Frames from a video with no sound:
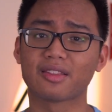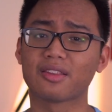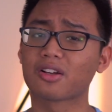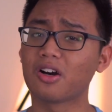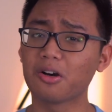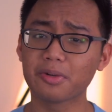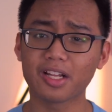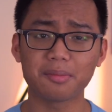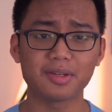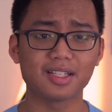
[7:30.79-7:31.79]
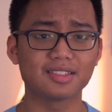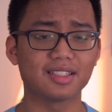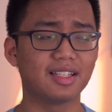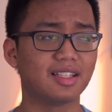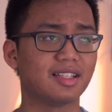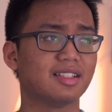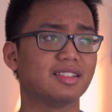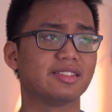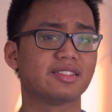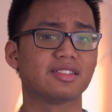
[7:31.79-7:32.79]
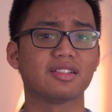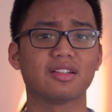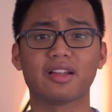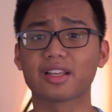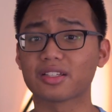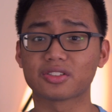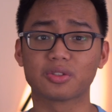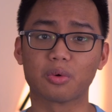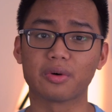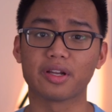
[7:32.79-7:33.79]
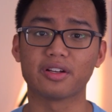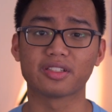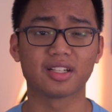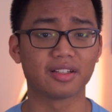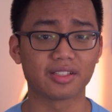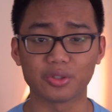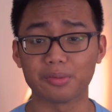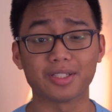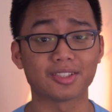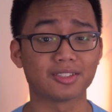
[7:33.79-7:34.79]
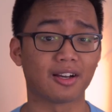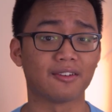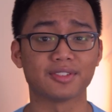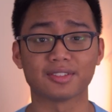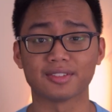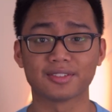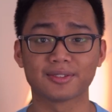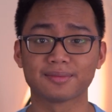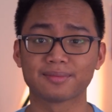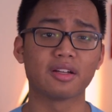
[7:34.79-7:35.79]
the Common App essay is like a story you're telling to admissions officers.